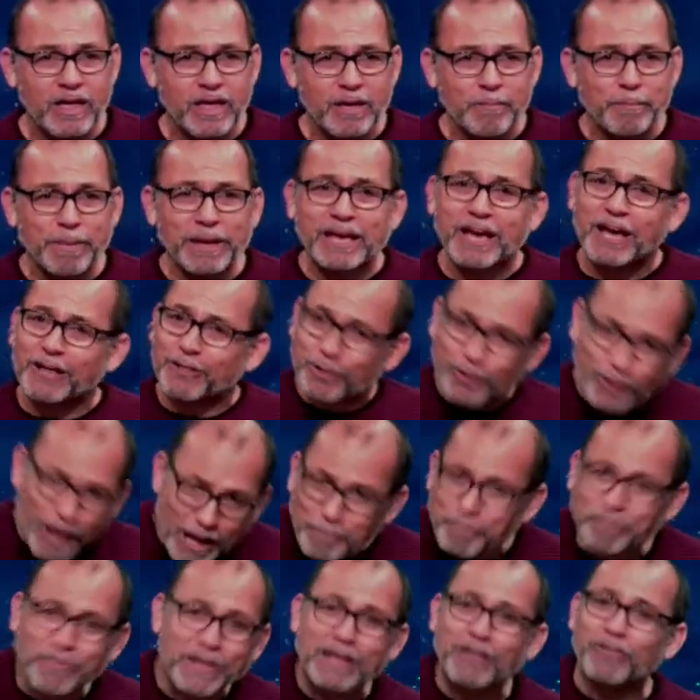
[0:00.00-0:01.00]
Because
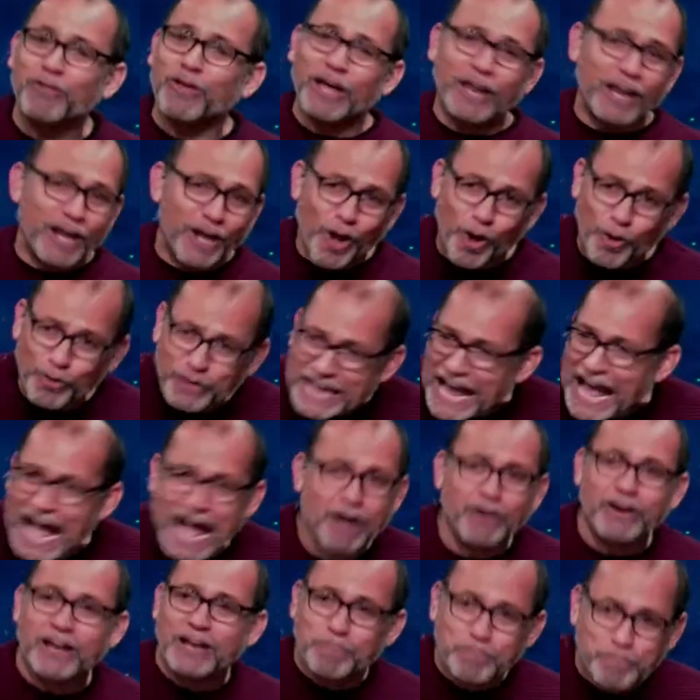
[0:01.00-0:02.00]
something's going to go
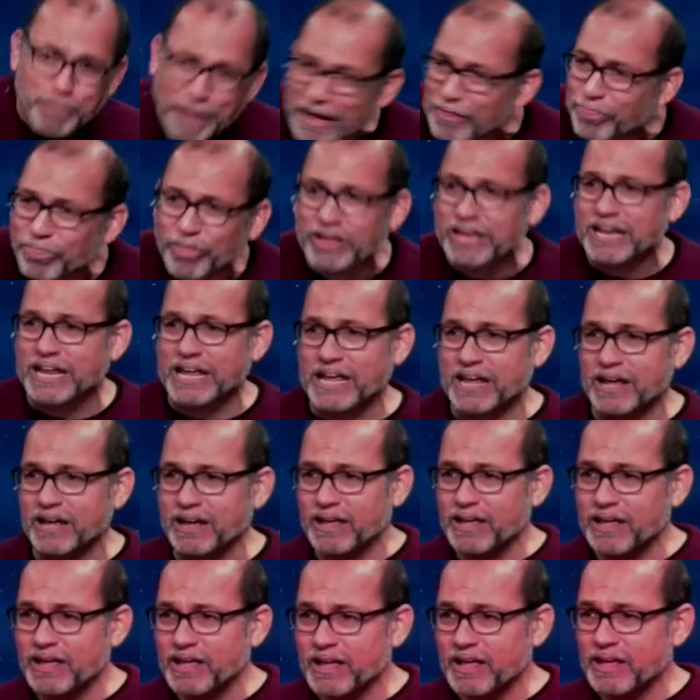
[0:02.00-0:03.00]
down in Bethany
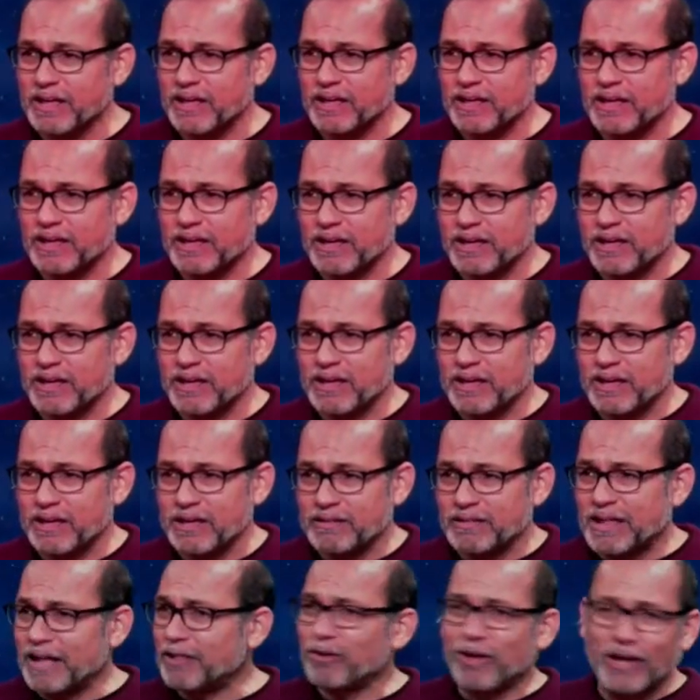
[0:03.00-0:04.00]

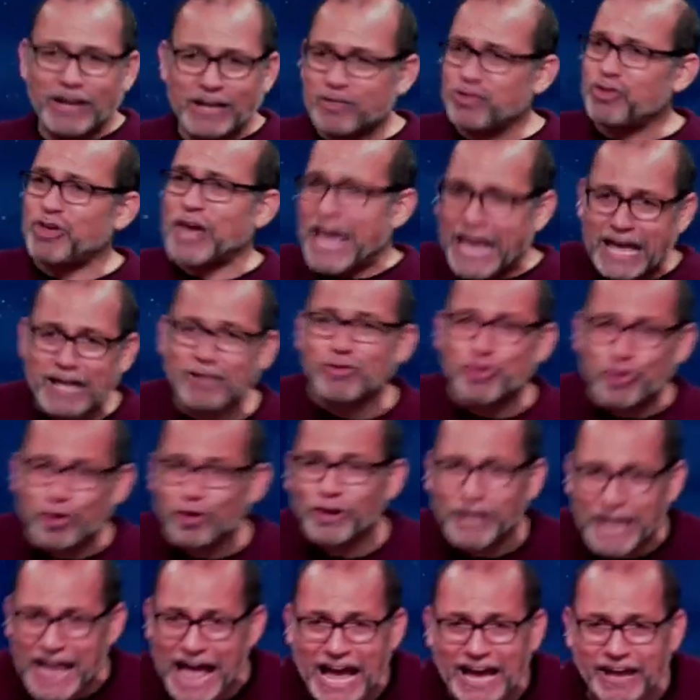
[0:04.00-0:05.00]
that's going to change your
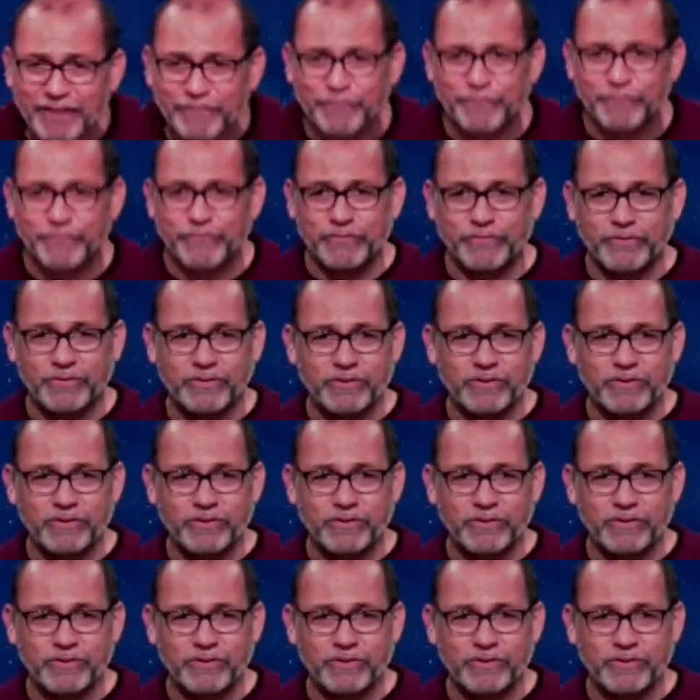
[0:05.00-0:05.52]
life.